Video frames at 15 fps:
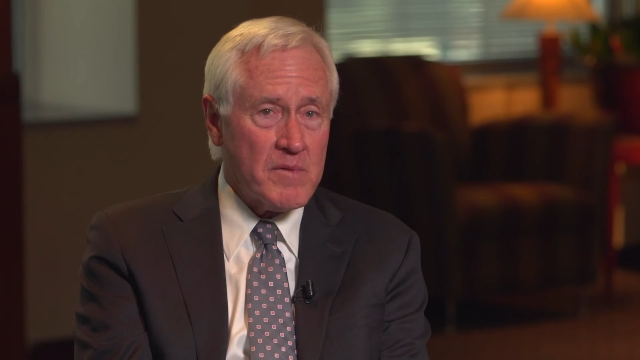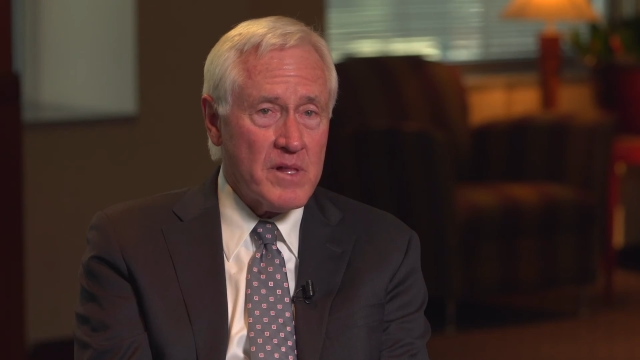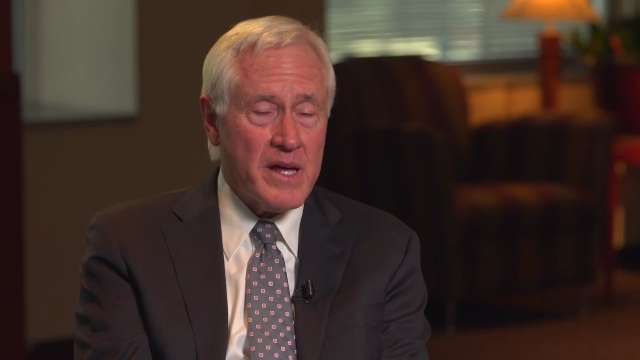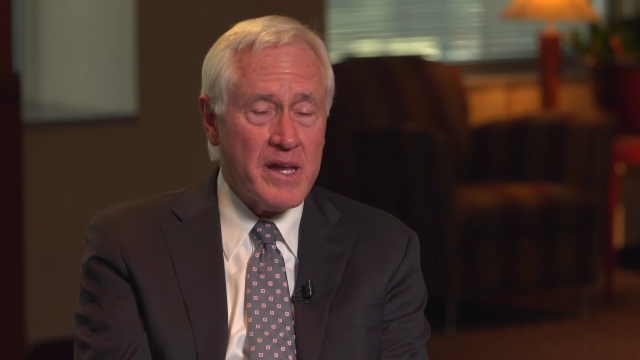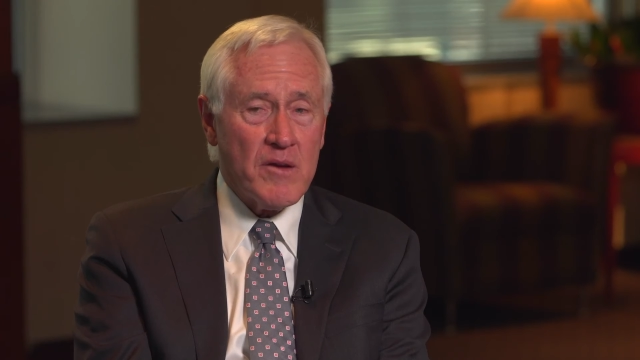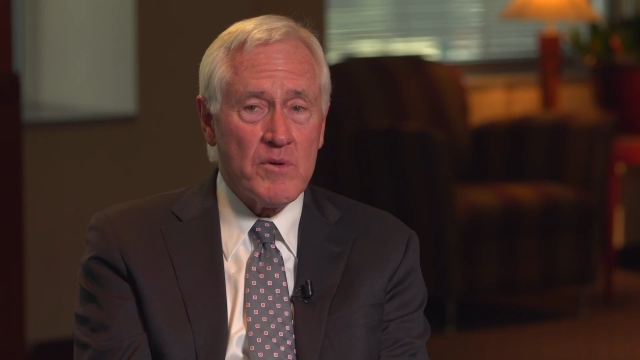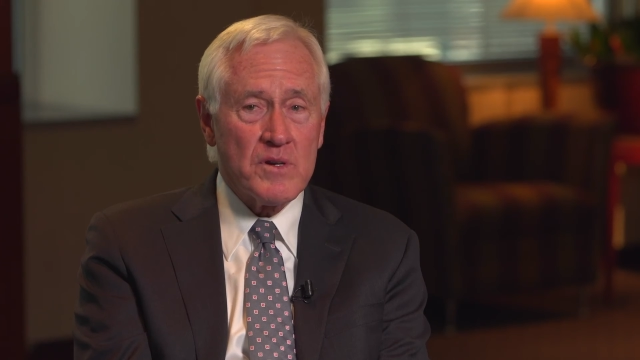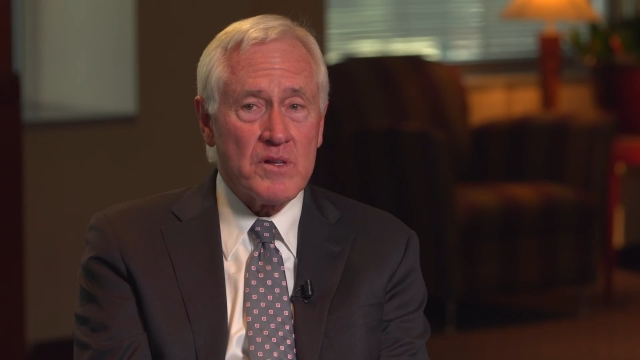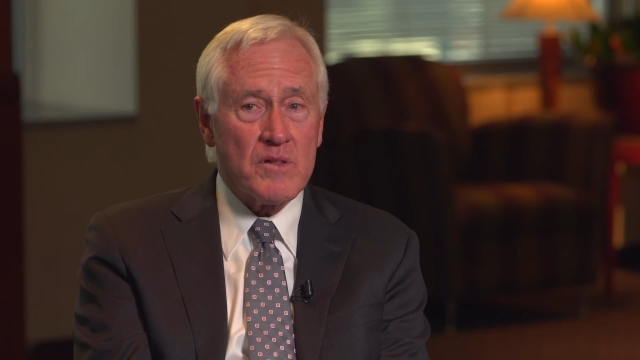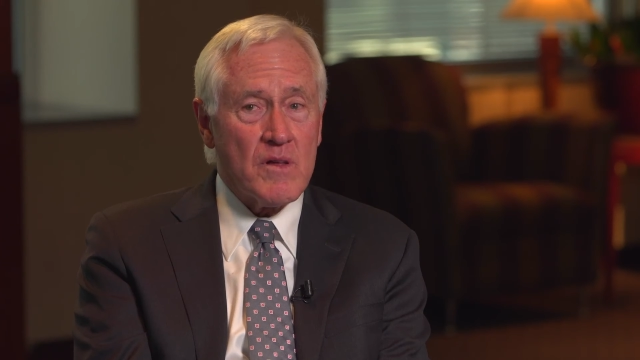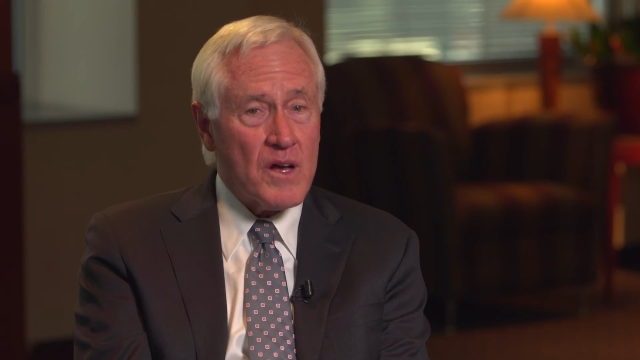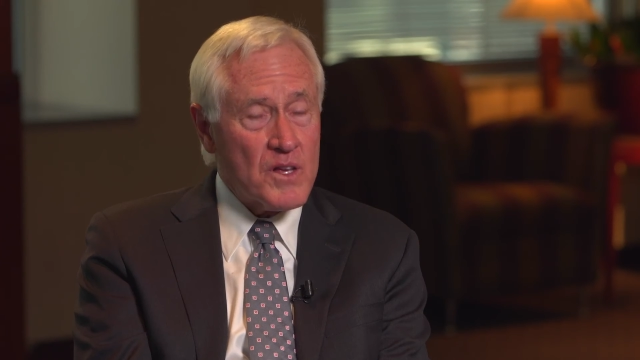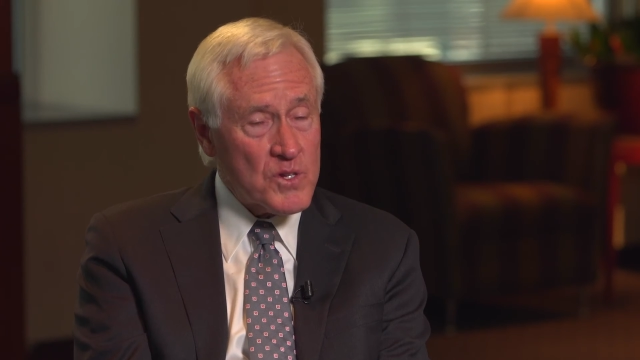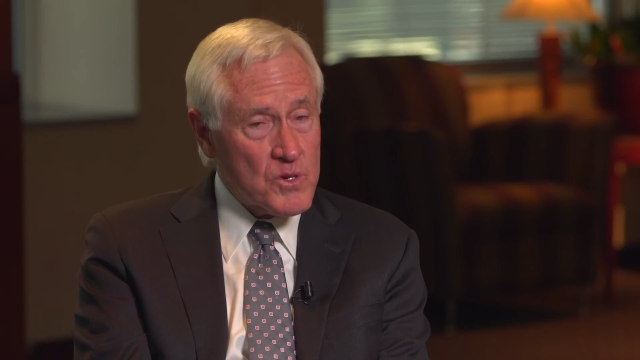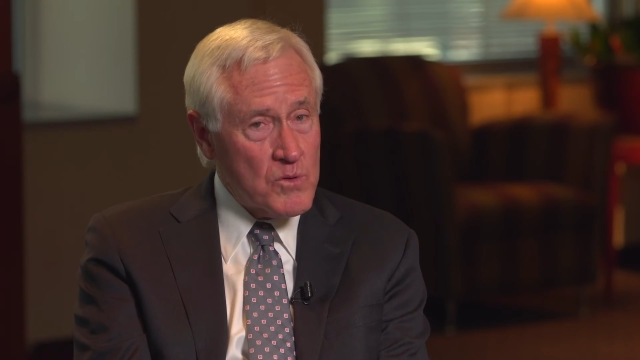glad I went to
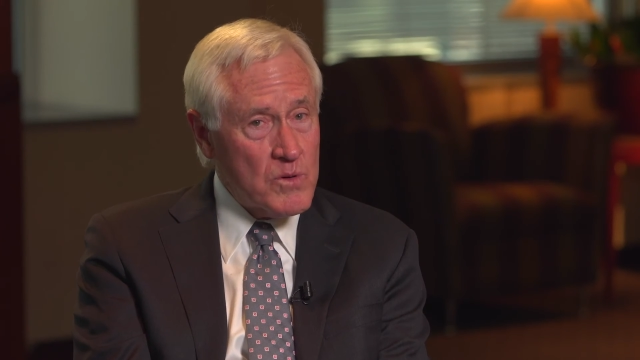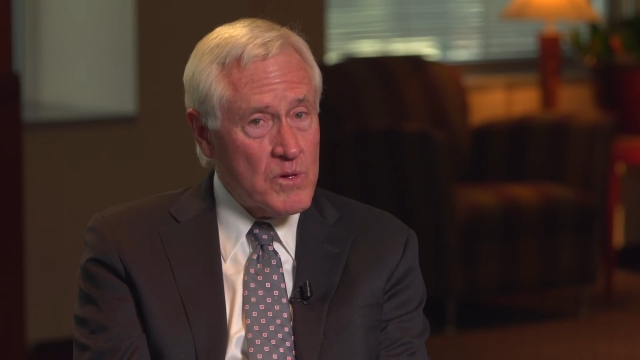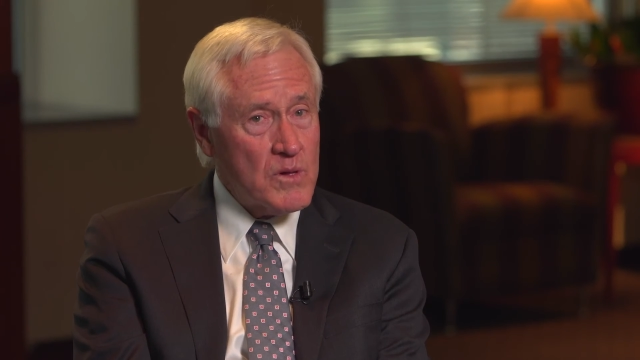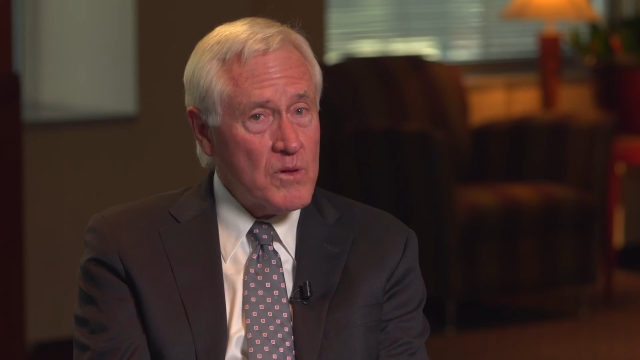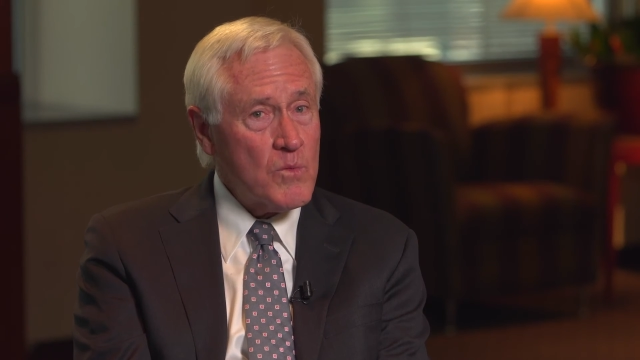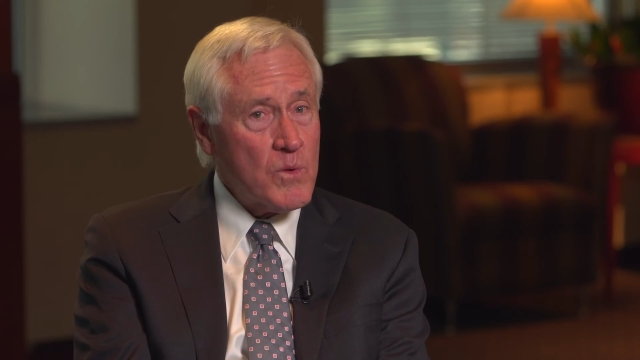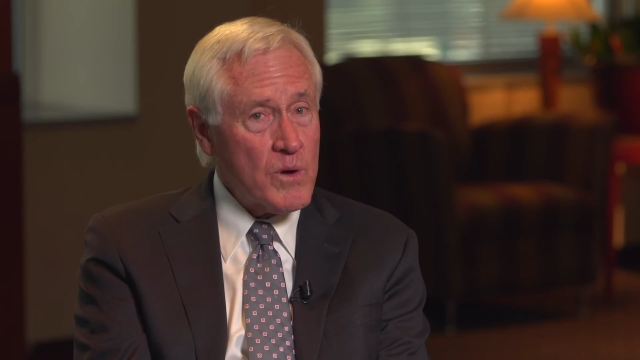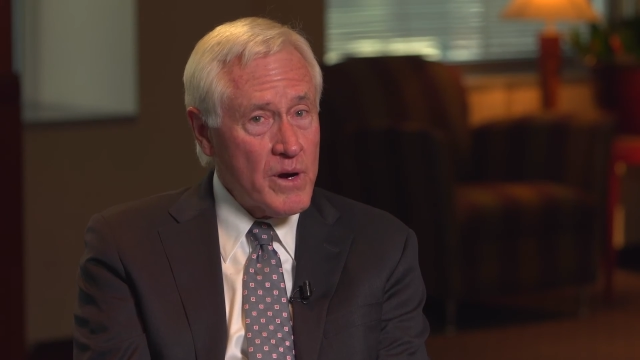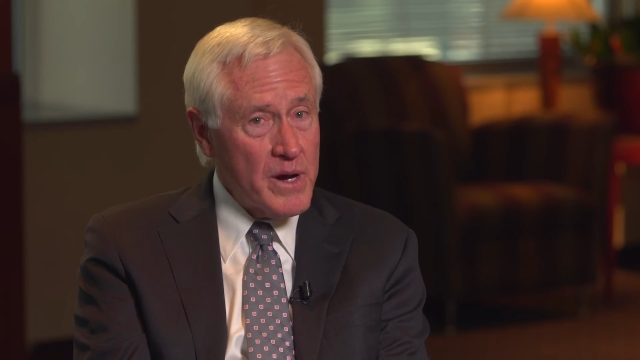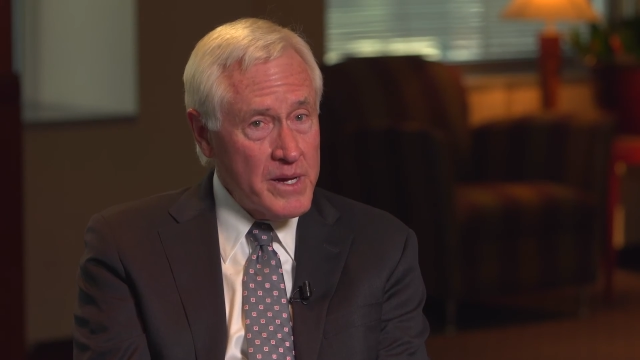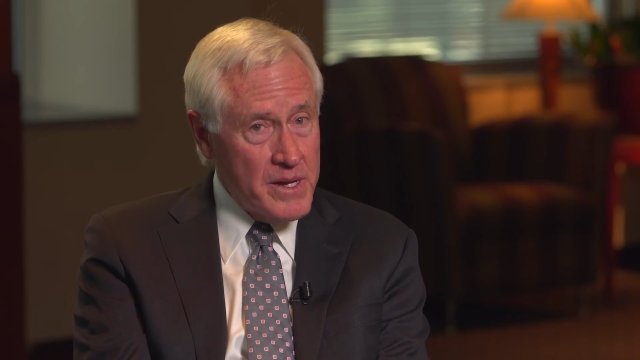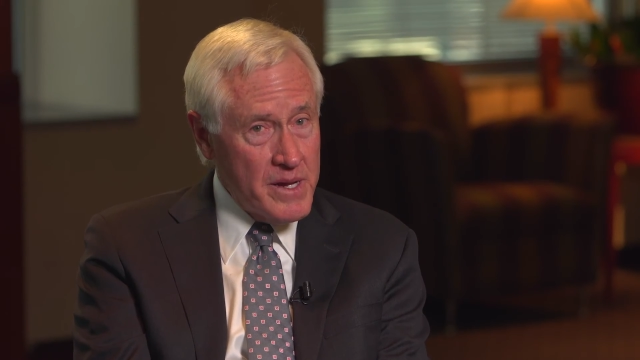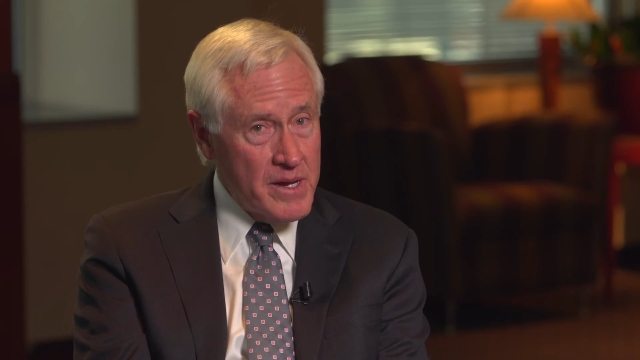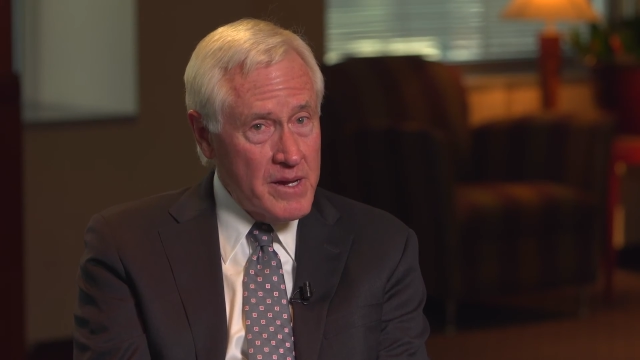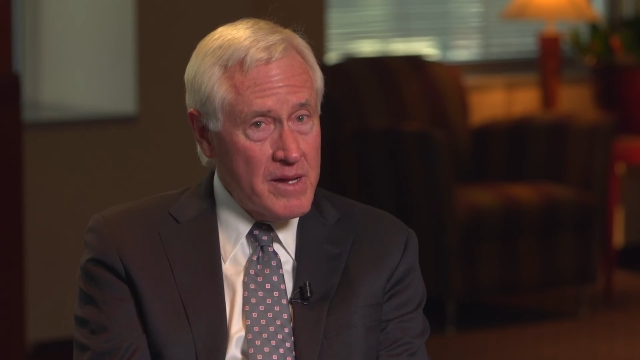law school where I
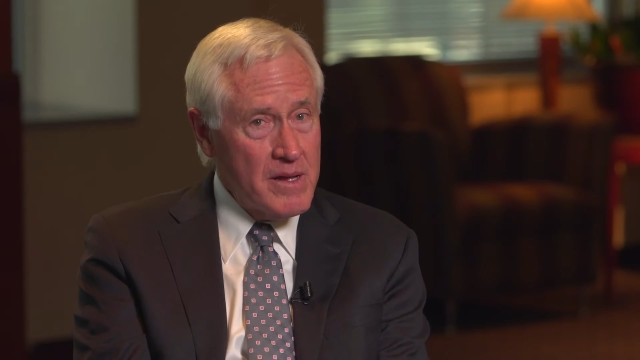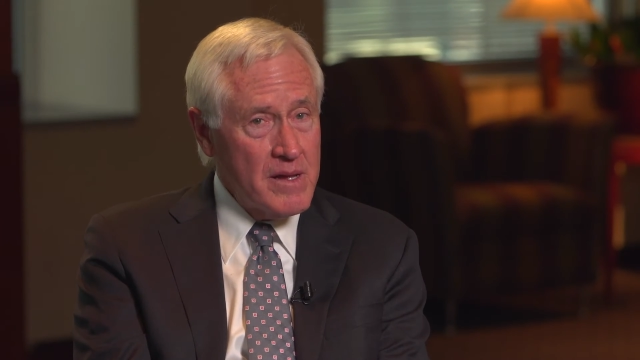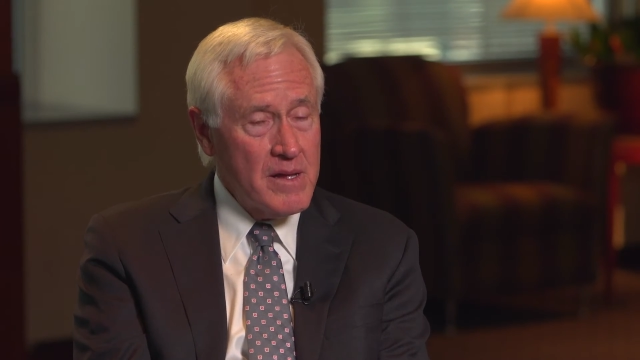did.